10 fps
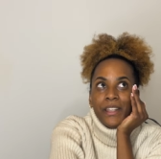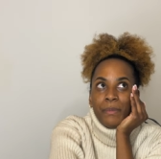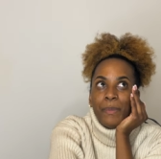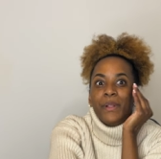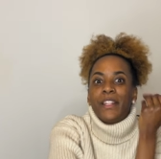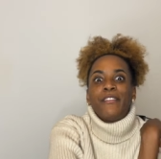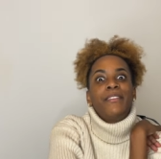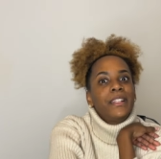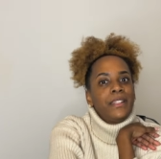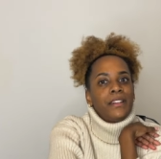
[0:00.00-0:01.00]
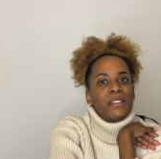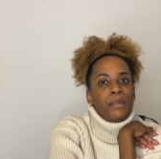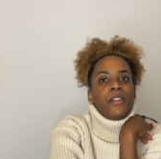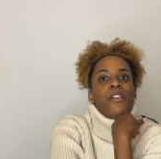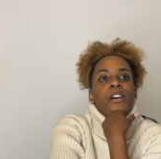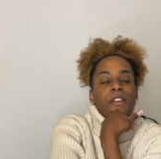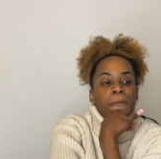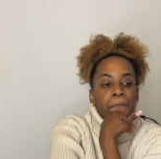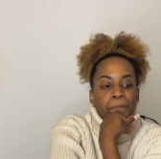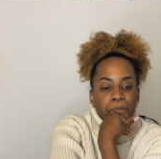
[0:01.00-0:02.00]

people that are really dear to me in Holland.